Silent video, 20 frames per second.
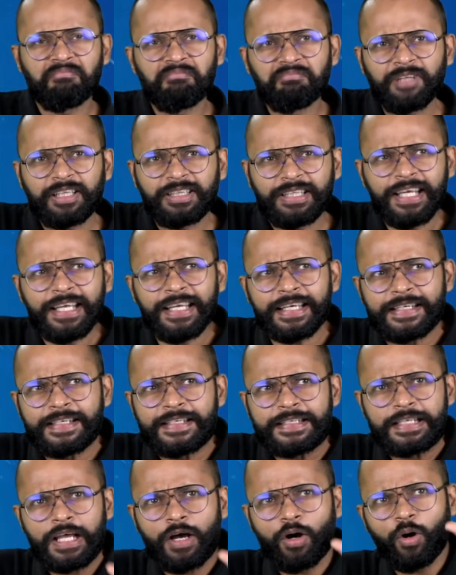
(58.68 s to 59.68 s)
the thing
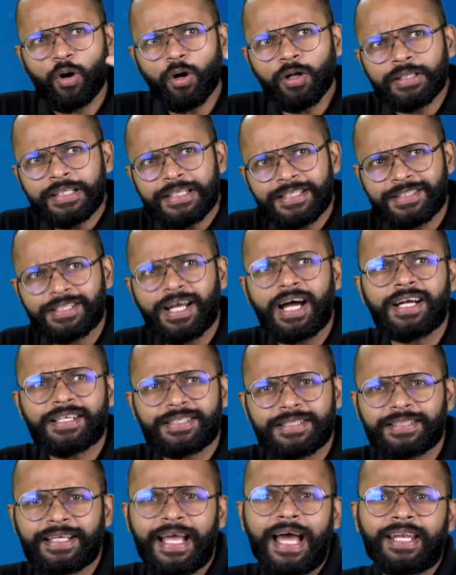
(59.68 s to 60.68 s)
is, all the
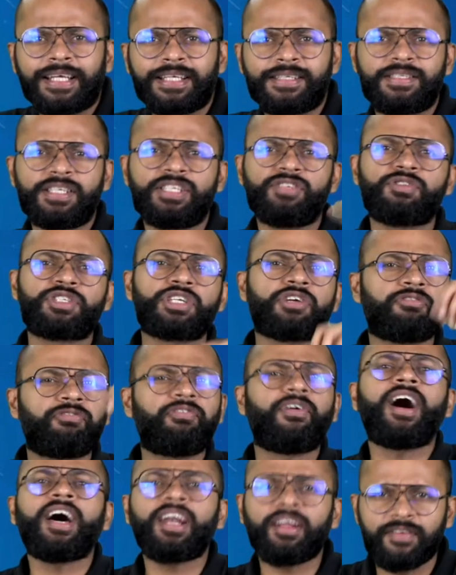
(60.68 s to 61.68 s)
stars and galaxies which are
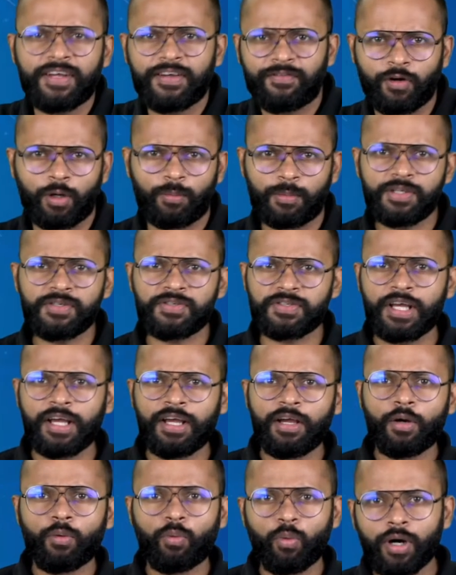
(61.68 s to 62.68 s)
far away from us,
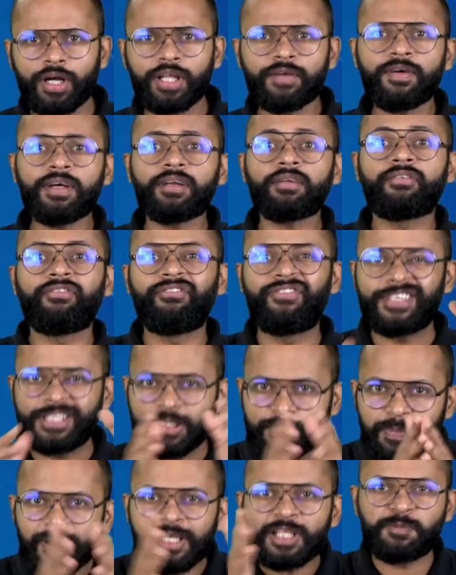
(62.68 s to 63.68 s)
whatever visible